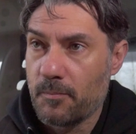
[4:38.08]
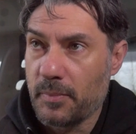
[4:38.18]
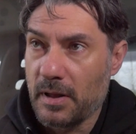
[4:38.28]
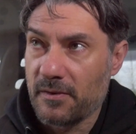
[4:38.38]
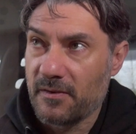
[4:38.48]

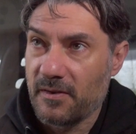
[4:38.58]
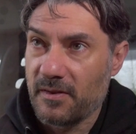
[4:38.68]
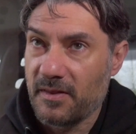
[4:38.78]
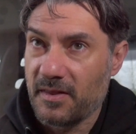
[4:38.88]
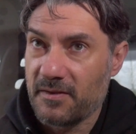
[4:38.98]
But
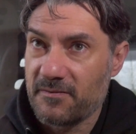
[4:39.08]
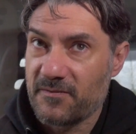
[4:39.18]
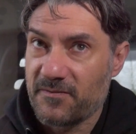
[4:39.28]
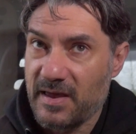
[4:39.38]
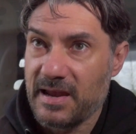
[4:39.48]

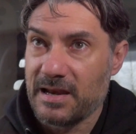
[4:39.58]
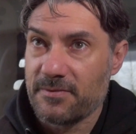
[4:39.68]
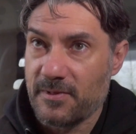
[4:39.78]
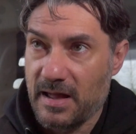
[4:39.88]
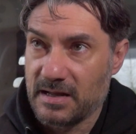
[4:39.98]

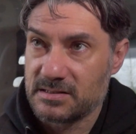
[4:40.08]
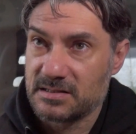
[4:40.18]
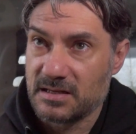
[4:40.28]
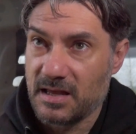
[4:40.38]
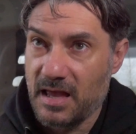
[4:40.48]
failing that,